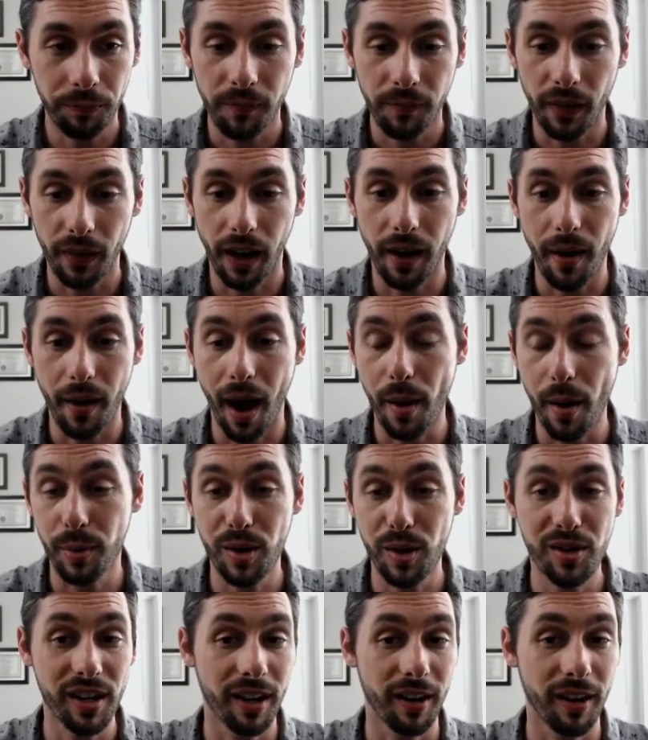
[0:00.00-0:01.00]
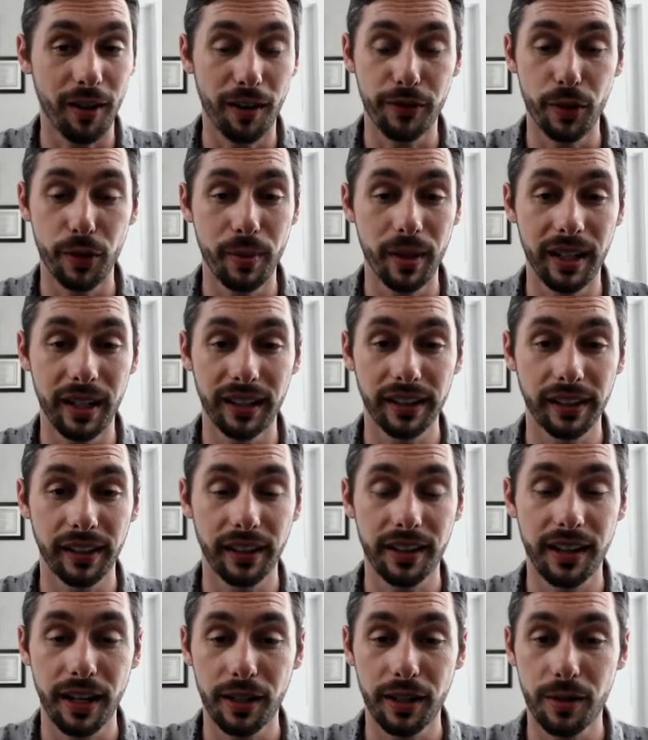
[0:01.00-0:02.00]
I appreciate all of you being here.
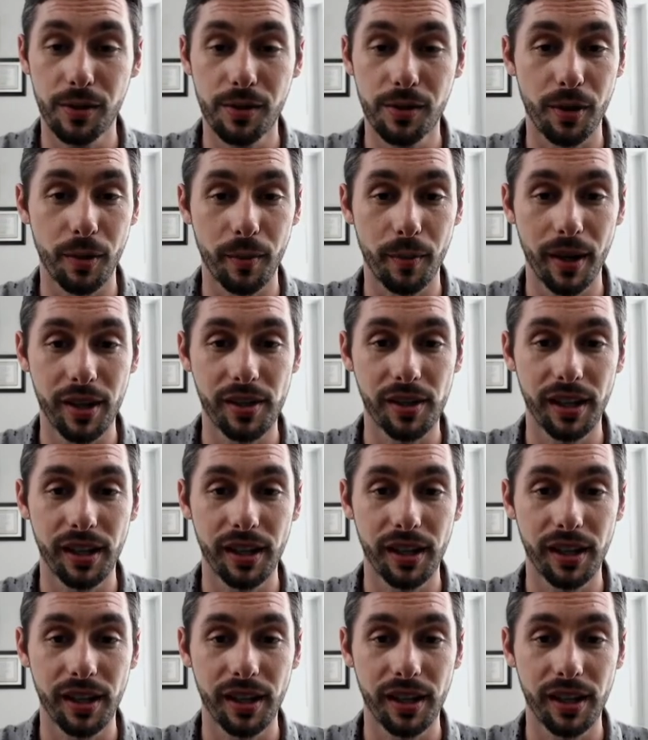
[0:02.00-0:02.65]
Thank you so much.